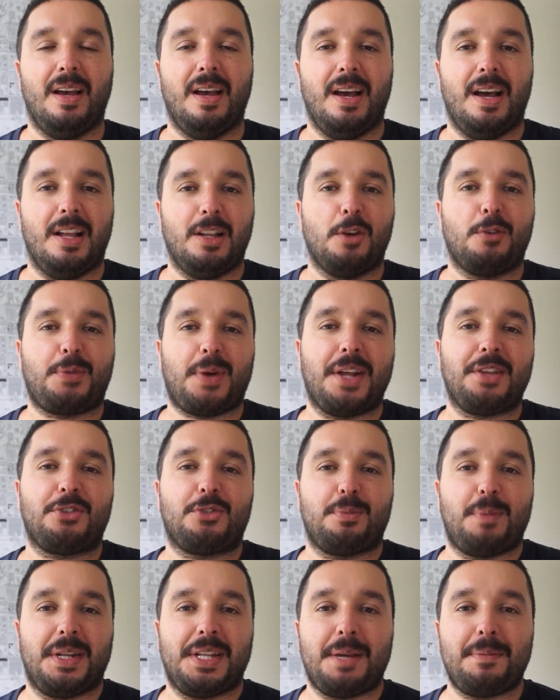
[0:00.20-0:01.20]
Hello
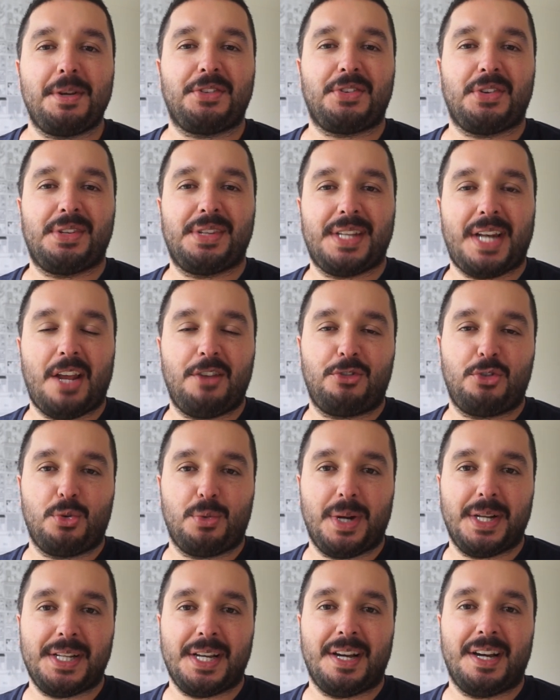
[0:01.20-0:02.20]
friends, my name is Andres
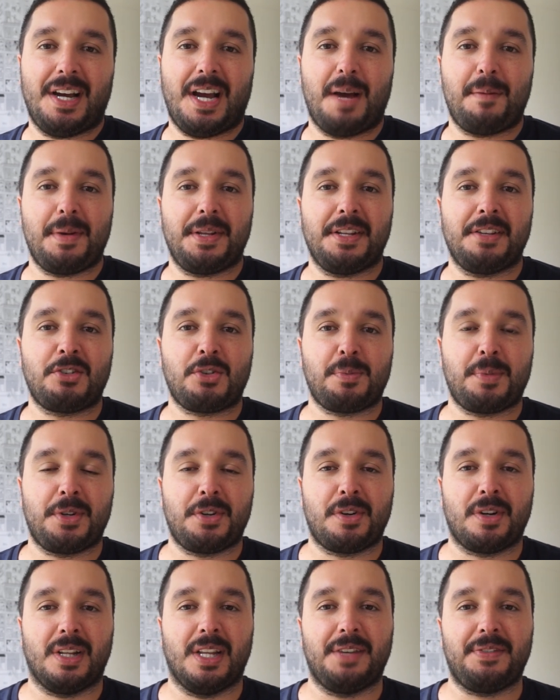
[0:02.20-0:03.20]
Urena. I'm an
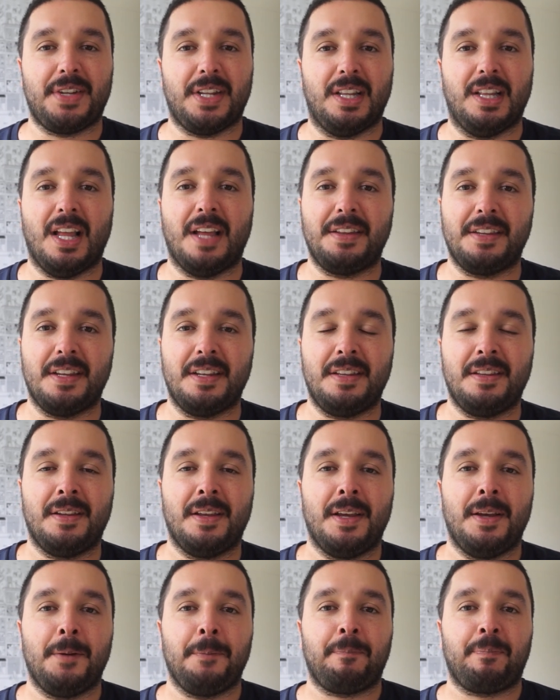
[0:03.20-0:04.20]
entrepreneur living in London,
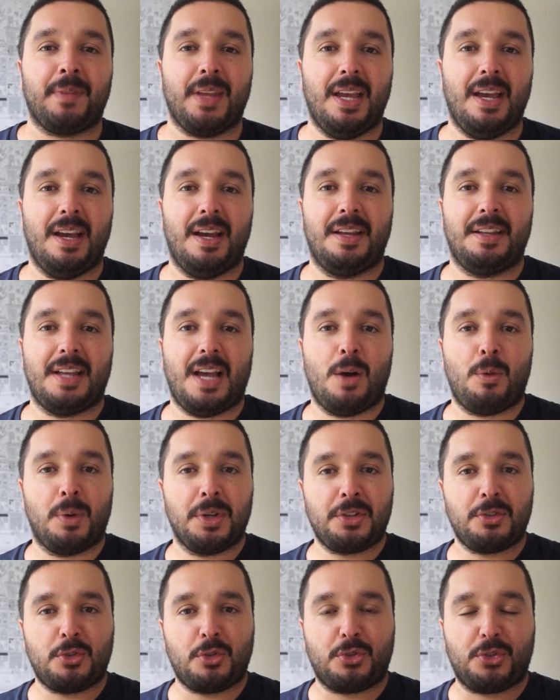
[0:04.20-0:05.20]
and I
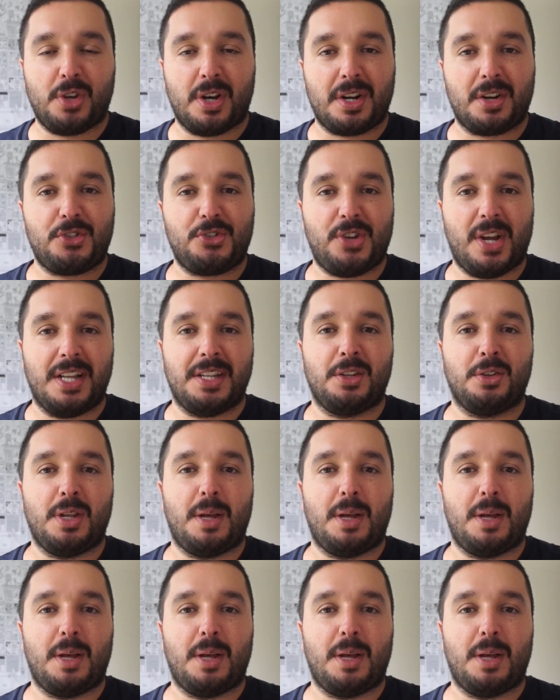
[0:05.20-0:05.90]
wanted to start a channel